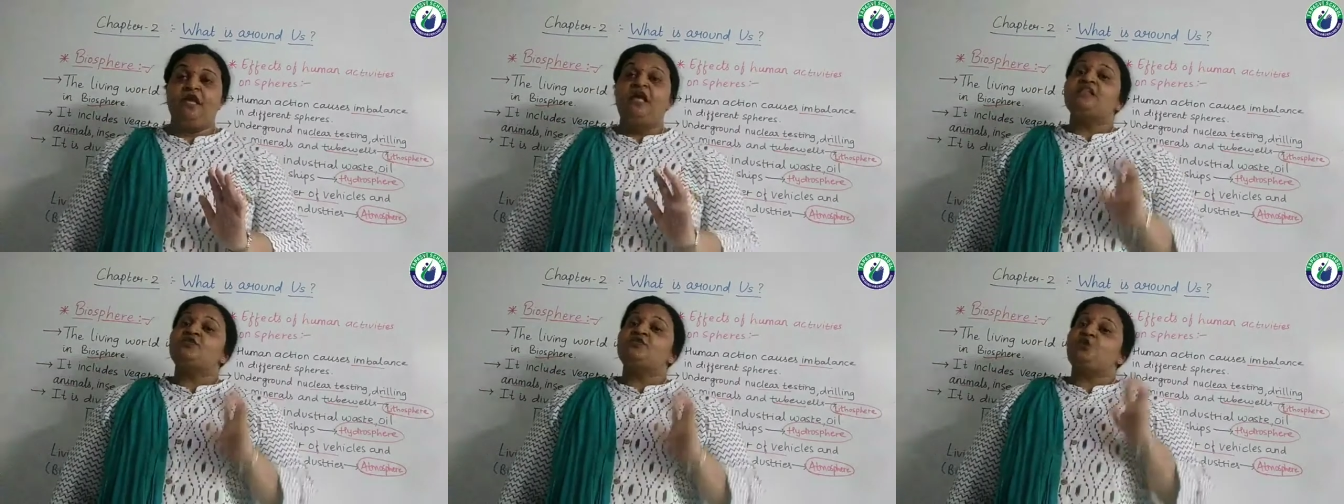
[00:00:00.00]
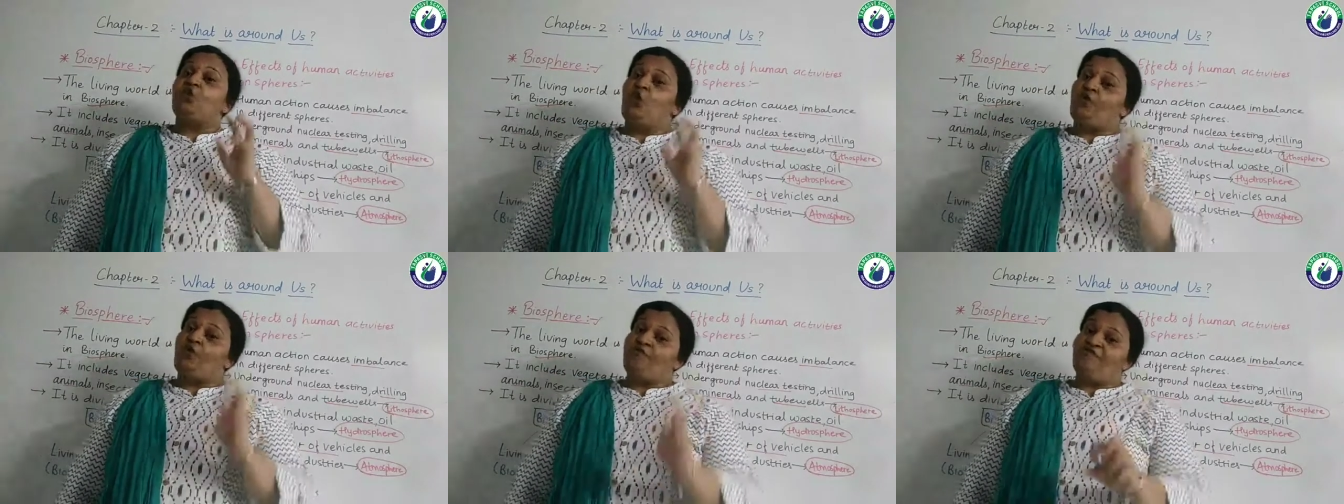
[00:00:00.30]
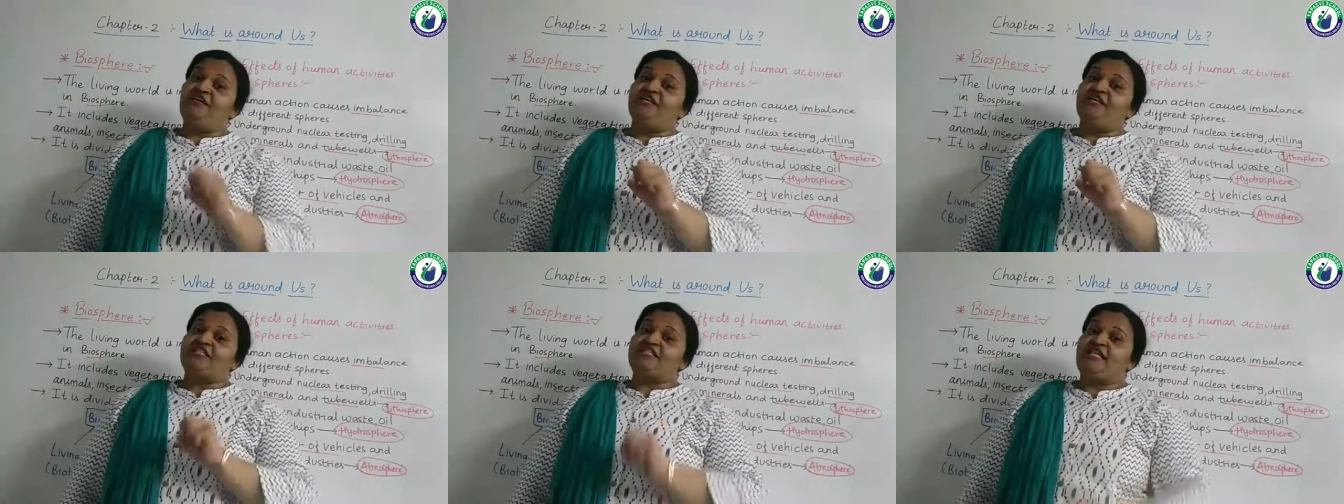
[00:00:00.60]
So
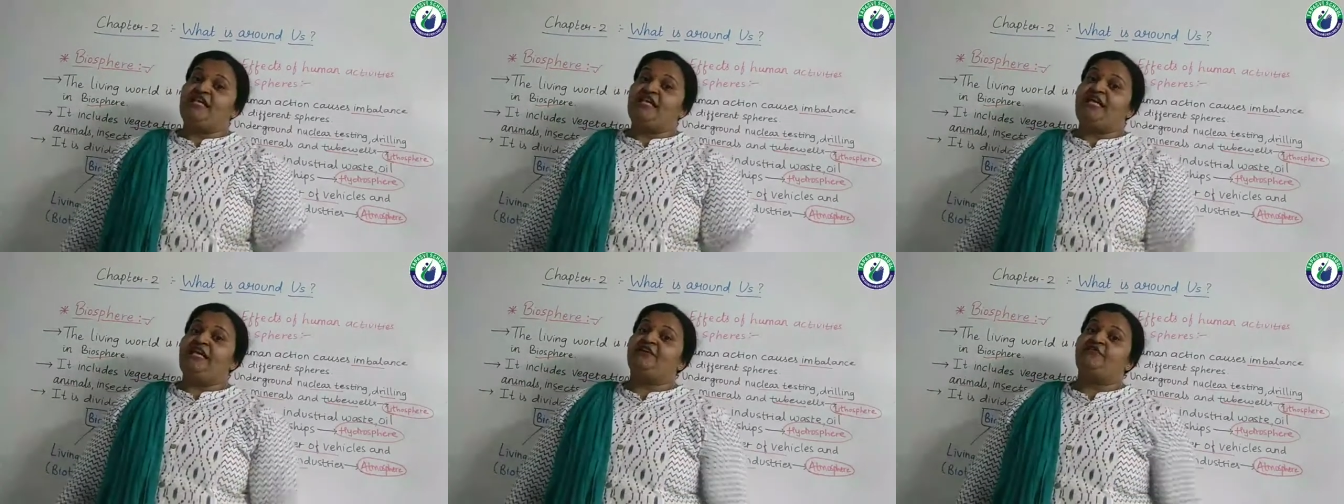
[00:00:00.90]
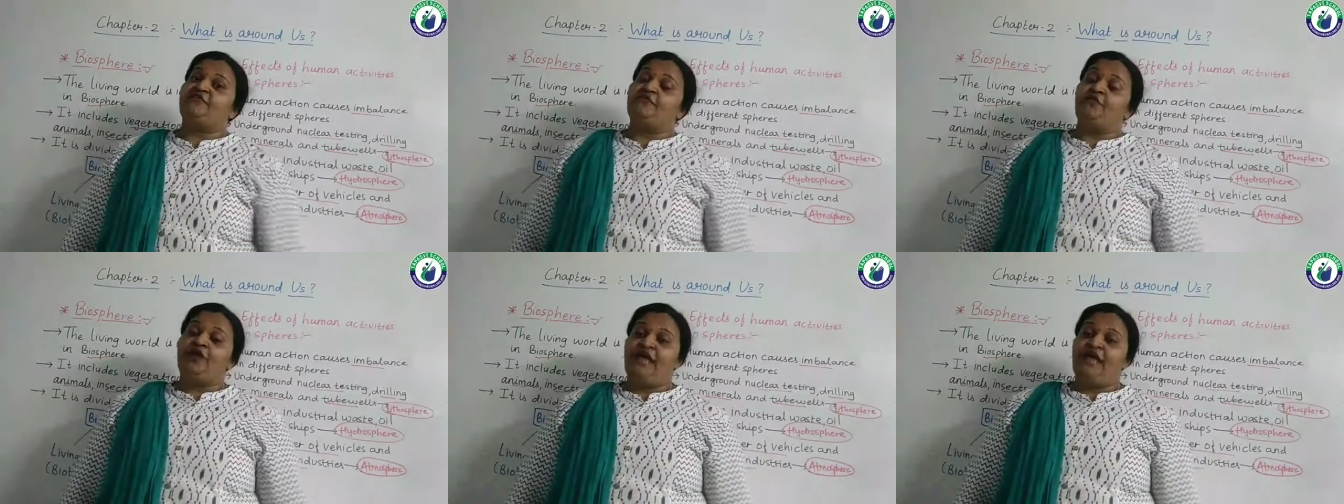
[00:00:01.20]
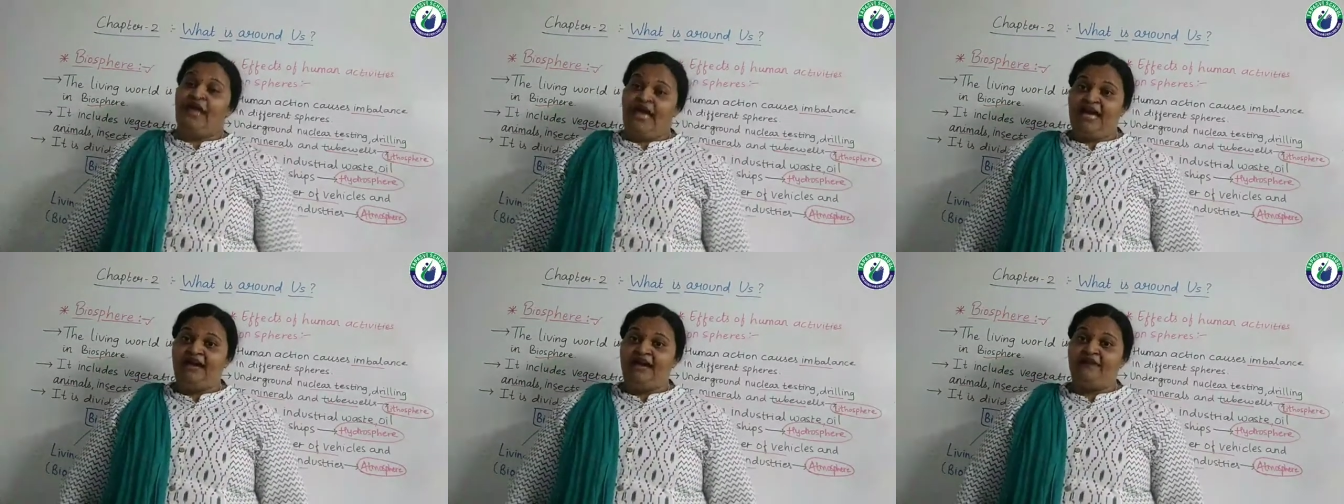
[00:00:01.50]
obviously it would
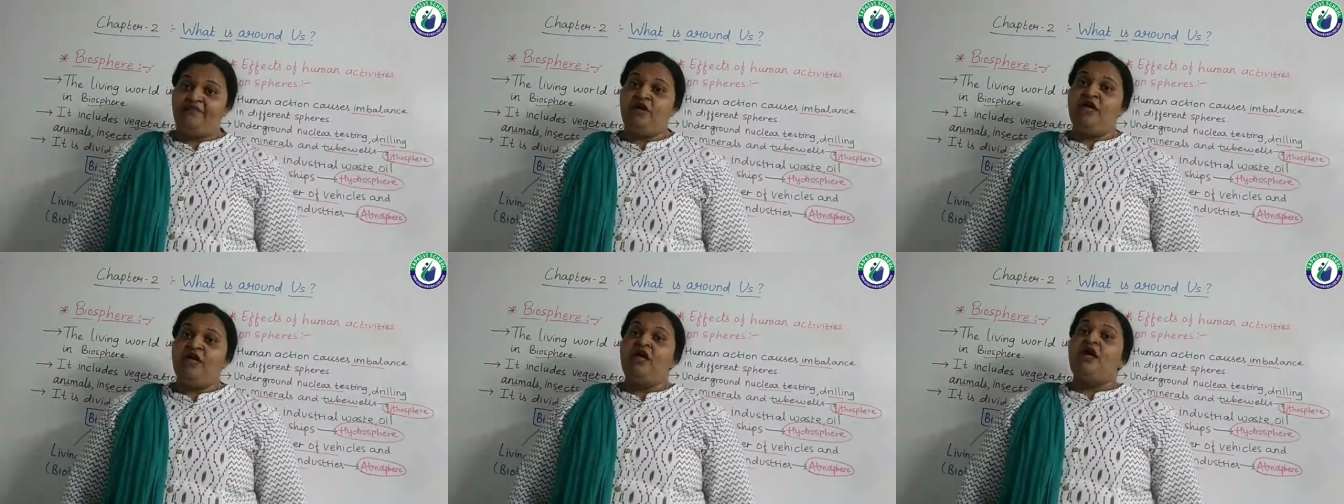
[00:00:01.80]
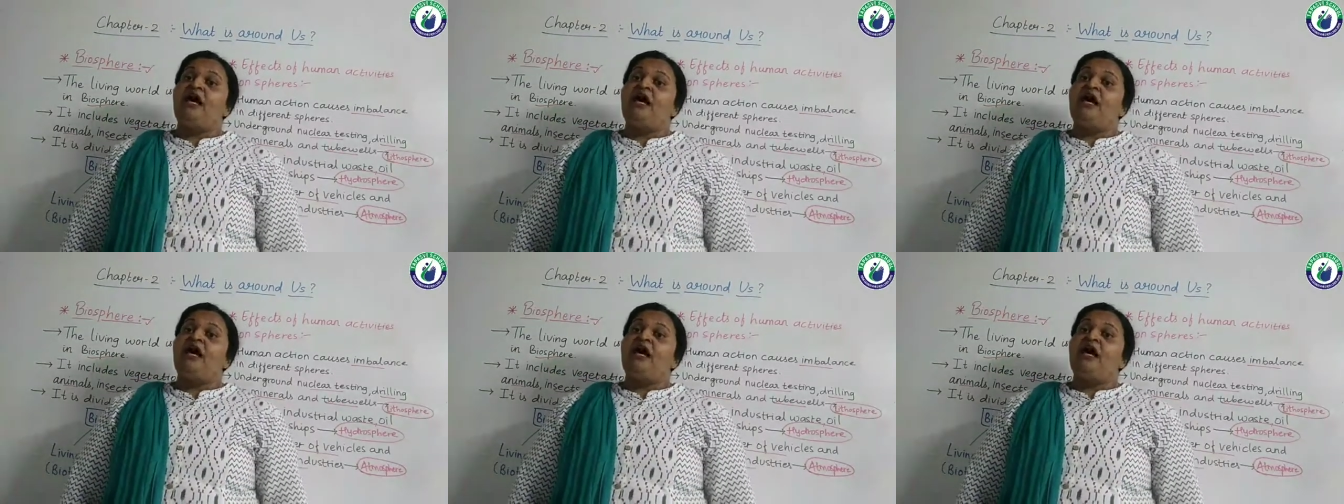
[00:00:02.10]
have